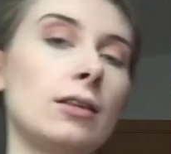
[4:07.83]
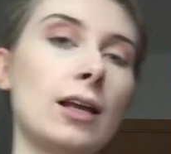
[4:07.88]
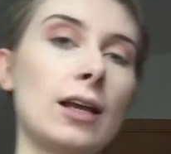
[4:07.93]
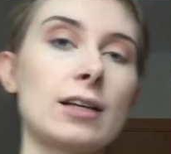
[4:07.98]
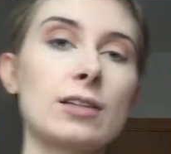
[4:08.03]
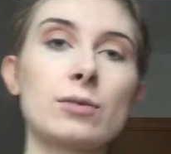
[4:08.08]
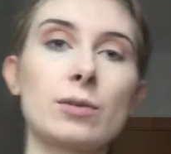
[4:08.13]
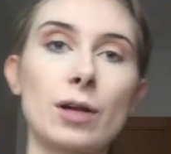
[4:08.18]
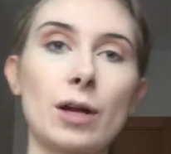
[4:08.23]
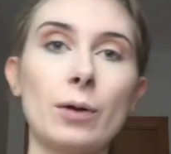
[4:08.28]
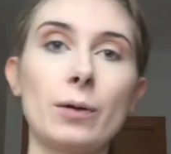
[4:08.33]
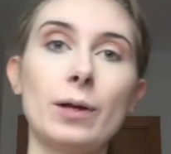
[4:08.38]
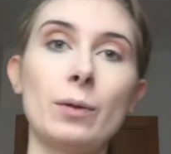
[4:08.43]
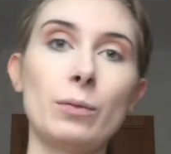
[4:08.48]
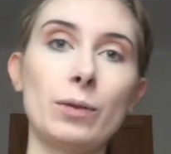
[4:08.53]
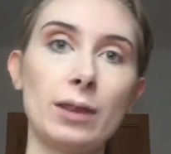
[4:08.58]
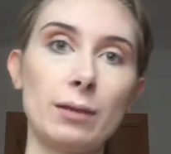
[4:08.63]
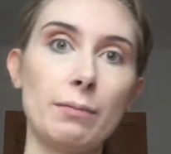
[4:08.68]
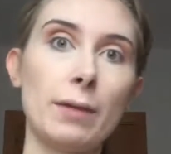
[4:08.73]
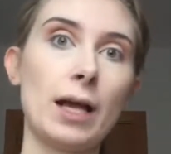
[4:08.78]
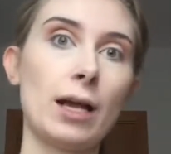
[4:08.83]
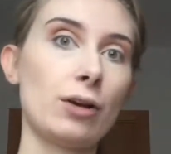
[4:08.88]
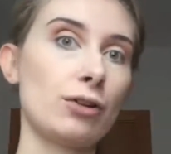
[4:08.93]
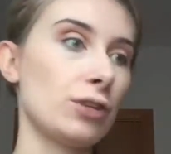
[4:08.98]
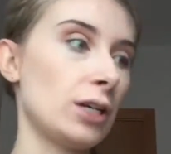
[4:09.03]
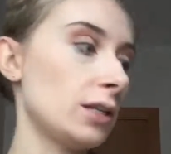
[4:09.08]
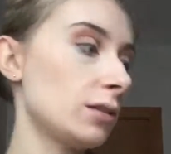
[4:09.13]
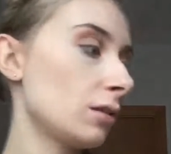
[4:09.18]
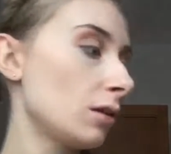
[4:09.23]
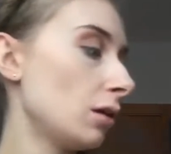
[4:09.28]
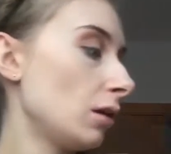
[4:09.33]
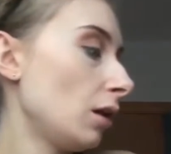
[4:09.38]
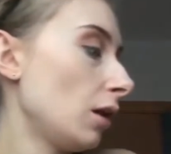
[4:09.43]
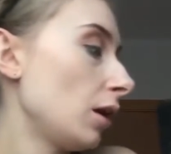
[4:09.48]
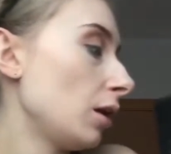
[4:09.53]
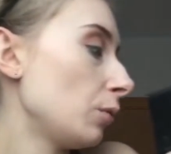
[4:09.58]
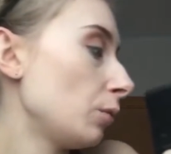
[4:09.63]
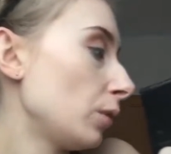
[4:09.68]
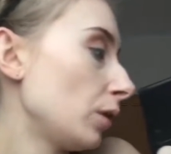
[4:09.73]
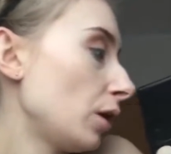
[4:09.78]
Next we're going in with the main crease
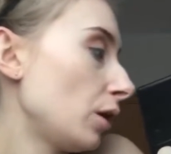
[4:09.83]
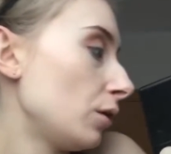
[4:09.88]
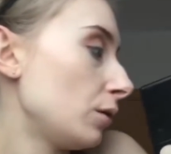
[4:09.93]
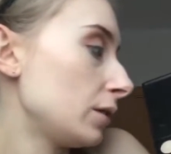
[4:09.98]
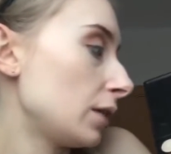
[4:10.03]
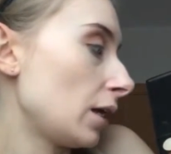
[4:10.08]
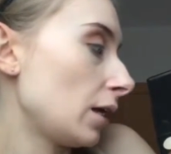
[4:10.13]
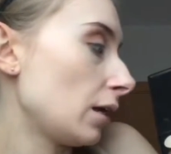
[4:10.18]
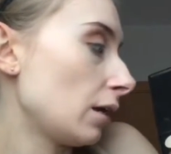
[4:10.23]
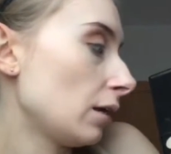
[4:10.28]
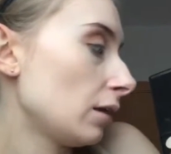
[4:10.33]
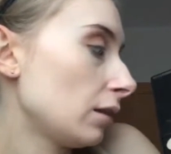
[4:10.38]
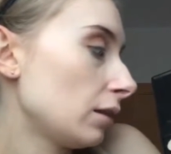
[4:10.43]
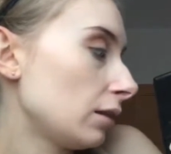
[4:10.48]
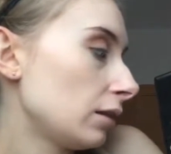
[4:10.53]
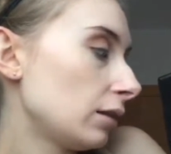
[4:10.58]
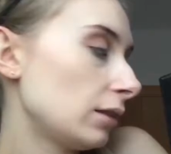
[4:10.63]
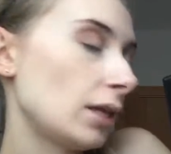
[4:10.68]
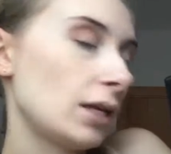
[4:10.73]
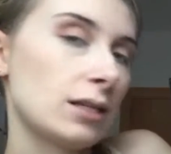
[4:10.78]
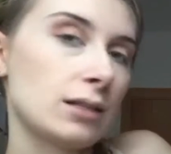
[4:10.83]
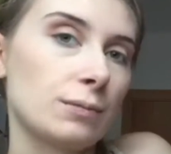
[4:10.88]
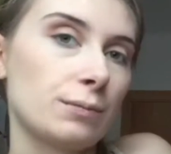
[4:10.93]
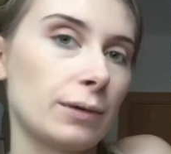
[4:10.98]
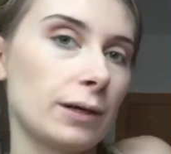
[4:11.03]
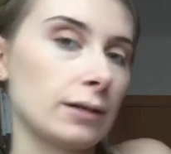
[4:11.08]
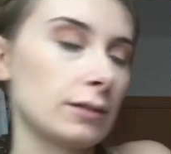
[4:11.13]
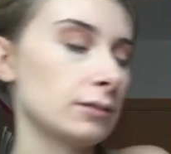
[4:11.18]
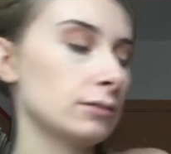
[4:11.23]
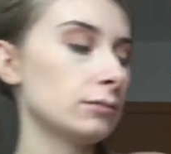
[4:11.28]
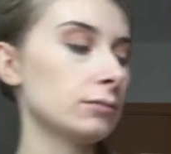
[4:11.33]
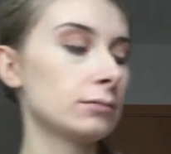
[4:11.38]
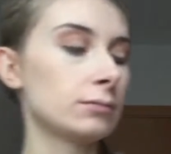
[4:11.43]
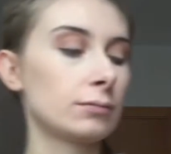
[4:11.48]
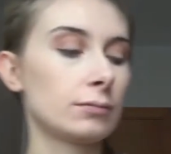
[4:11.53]
colour. We're using this brown.